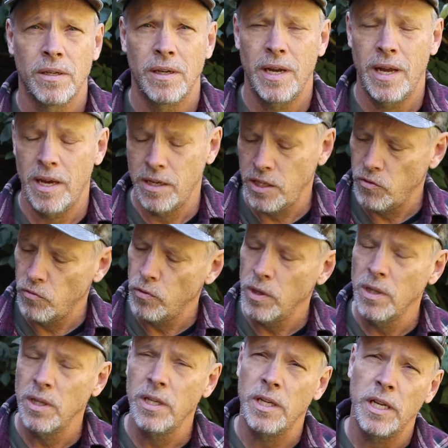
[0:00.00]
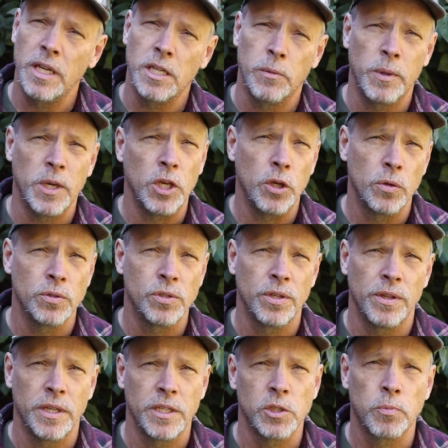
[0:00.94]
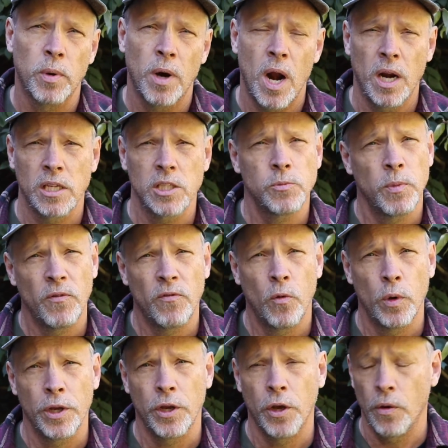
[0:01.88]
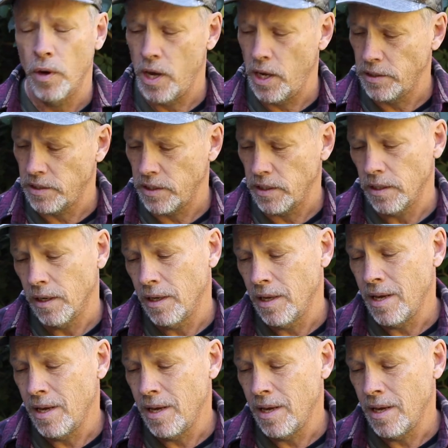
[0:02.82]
Now you really need to be using these products before you go hunting.